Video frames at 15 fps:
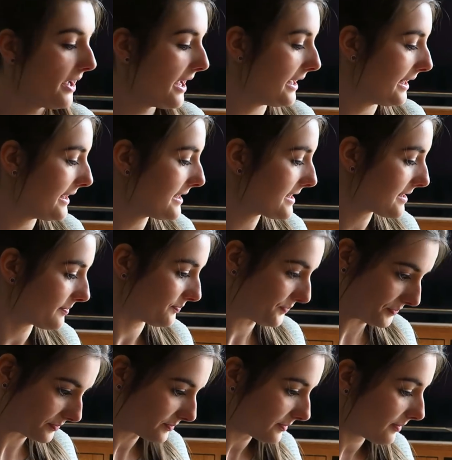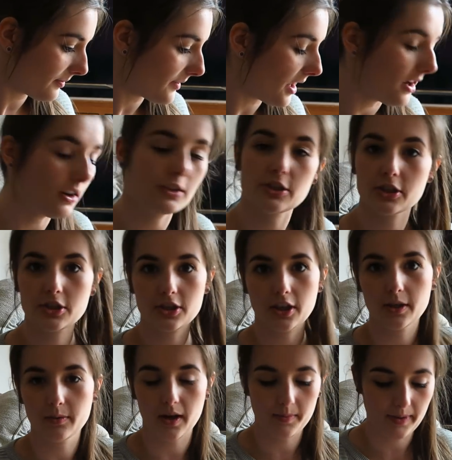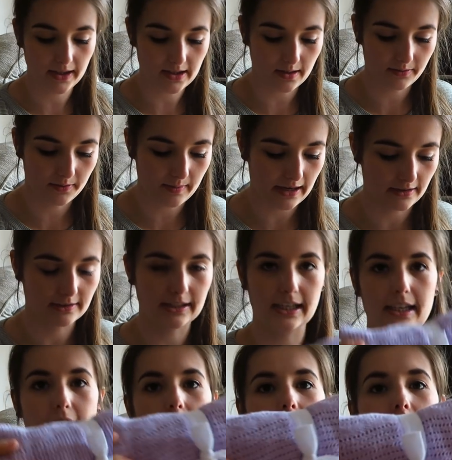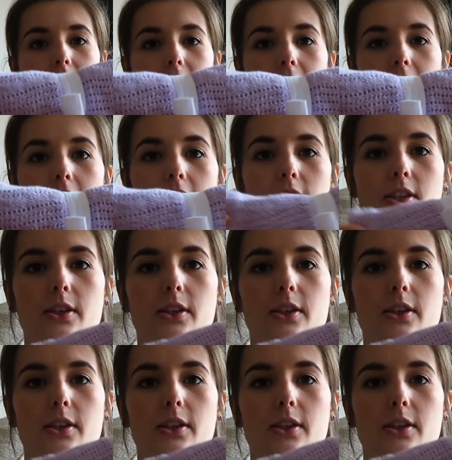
at Ellie's, I'll just show you what I picked up from Aldi.